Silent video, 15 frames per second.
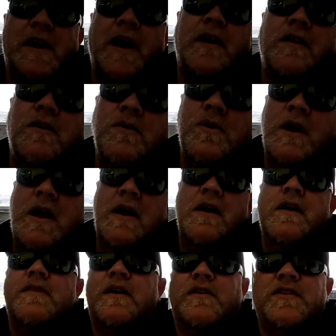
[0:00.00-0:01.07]
that I do,
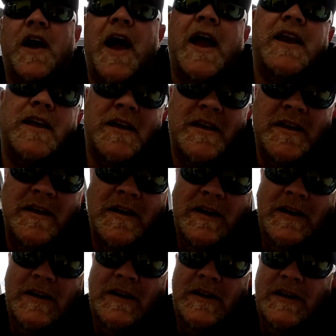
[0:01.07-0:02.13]
they're tiny.
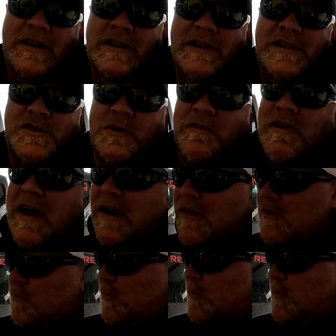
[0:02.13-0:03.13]
So I've had other